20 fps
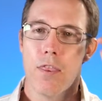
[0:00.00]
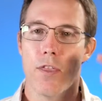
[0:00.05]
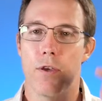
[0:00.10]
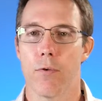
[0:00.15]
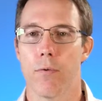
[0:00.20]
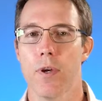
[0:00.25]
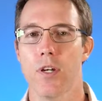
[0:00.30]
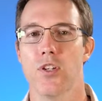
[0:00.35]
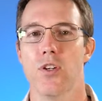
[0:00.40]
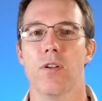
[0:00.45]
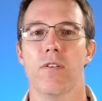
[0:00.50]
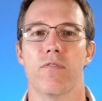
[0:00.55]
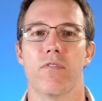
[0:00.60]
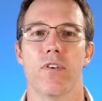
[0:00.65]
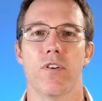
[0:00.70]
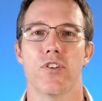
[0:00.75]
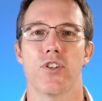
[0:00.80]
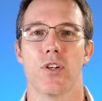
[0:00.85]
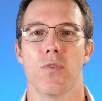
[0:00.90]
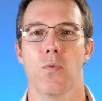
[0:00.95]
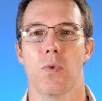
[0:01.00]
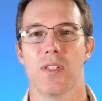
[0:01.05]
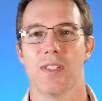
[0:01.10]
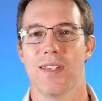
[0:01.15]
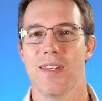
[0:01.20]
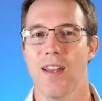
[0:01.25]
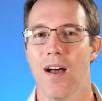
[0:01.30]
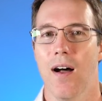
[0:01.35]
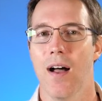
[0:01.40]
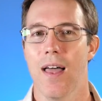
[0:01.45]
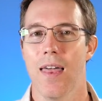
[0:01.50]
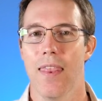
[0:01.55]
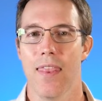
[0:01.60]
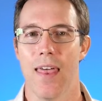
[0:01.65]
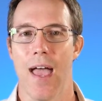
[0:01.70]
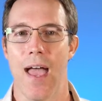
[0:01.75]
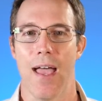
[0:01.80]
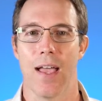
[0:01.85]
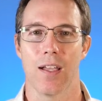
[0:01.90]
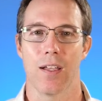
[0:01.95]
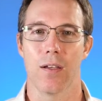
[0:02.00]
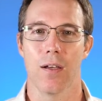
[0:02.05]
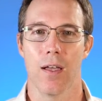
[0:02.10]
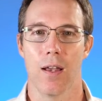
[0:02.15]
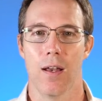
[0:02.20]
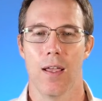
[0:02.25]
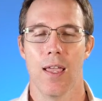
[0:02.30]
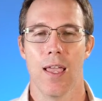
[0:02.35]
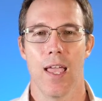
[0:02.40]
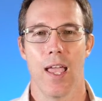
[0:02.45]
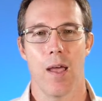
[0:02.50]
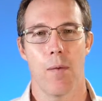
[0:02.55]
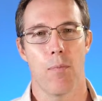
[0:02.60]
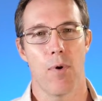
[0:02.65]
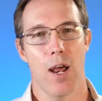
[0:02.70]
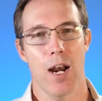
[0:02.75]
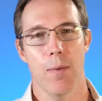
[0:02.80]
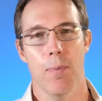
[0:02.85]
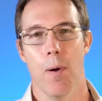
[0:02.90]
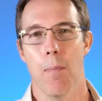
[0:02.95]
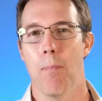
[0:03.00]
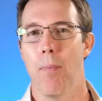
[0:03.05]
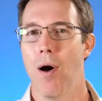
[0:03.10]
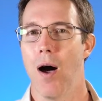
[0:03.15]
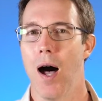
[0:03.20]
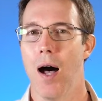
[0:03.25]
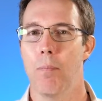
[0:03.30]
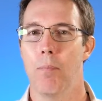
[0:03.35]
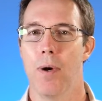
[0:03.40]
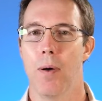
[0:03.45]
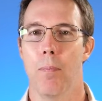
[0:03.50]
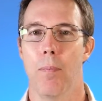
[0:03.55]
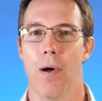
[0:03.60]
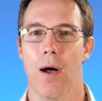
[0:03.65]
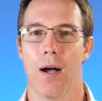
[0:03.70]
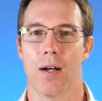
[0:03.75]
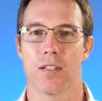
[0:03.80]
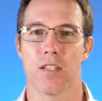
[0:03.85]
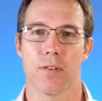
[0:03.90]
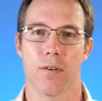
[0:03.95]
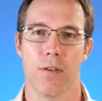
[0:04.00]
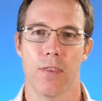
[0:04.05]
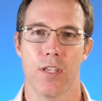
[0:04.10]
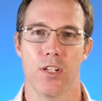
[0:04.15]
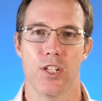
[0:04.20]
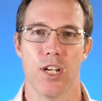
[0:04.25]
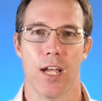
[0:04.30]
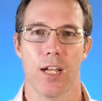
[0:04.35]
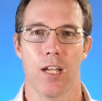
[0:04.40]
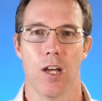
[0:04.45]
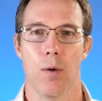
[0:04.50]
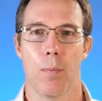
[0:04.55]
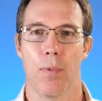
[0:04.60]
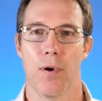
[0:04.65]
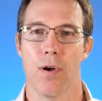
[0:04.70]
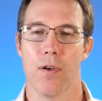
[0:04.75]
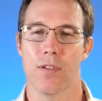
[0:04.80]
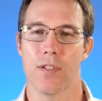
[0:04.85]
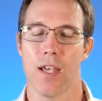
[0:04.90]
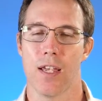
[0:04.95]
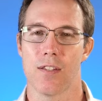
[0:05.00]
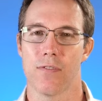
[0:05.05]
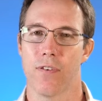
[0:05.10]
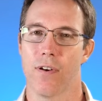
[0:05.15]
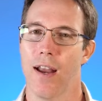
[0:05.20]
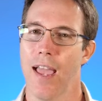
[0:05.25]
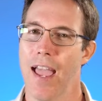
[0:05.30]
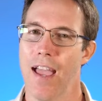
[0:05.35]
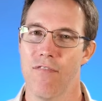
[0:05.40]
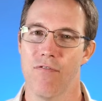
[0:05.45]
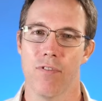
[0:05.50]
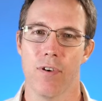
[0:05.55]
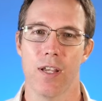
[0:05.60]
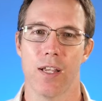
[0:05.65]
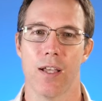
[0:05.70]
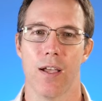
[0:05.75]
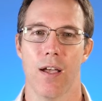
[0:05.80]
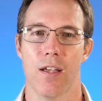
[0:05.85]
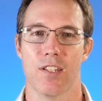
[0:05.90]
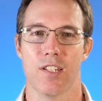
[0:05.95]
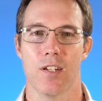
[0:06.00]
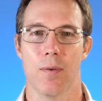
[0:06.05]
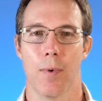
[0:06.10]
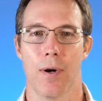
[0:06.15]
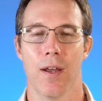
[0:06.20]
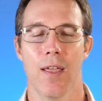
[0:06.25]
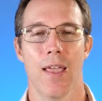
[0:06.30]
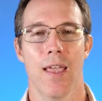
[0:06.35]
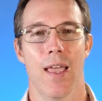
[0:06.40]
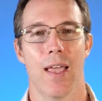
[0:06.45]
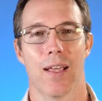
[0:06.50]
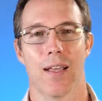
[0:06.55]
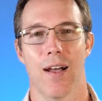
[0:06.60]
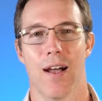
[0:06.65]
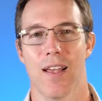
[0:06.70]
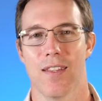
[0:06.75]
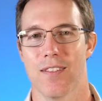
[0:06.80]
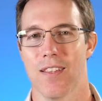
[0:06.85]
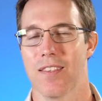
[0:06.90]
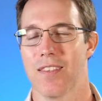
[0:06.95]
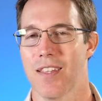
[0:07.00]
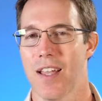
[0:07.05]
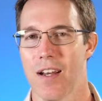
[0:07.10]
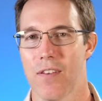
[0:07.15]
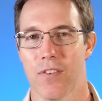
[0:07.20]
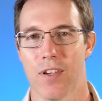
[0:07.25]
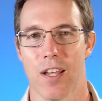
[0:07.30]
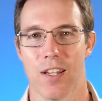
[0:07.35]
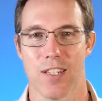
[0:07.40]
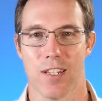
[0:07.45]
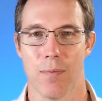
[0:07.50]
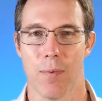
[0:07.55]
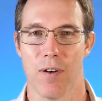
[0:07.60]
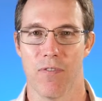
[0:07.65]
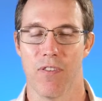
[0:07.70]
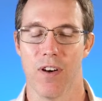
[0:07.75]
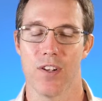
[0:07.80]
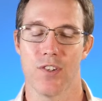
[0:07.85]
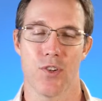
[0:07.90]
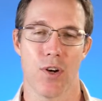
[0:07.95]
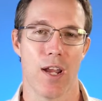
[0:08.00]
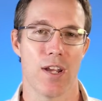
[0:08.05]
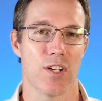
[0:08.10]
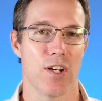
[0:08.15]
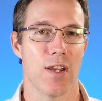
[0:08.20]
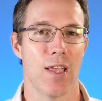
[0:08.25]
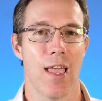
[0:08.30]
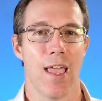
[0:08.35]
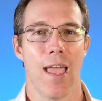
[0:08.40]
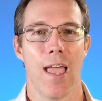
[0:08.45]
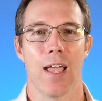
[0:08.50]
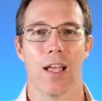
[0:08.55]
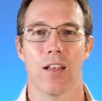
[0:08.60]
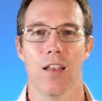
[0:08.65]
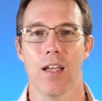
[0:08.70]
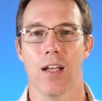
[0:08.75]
The original version was not that good. It brought up a pop-up box during the checkout process for every customer. It caused a ton of customer frustration and